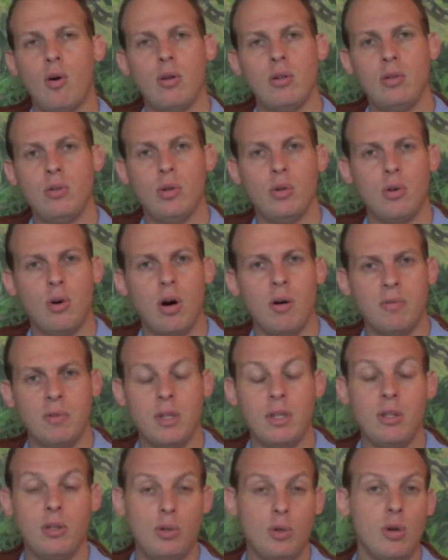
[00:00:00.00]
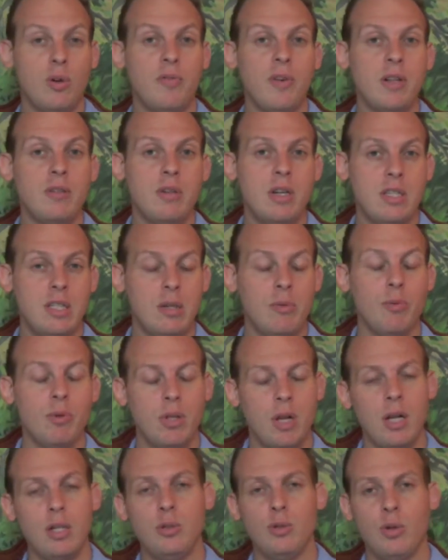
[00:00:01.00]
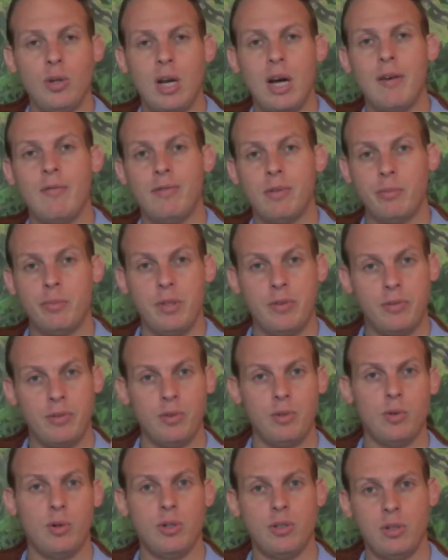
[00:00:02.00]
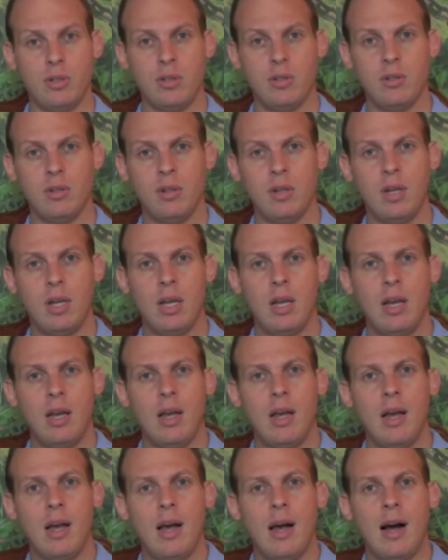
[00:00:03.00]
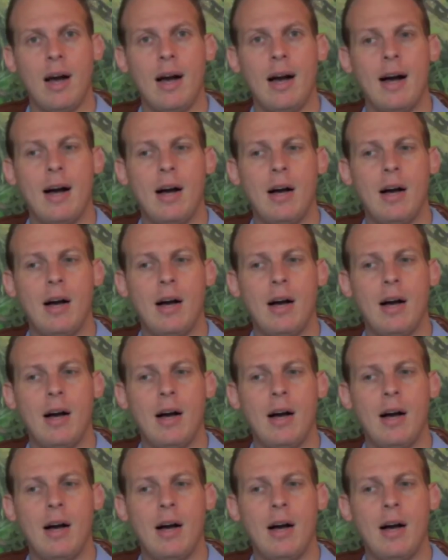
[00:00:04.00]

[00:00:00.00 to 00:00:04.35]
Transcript: you know, often your fundraising will also come from different sources. You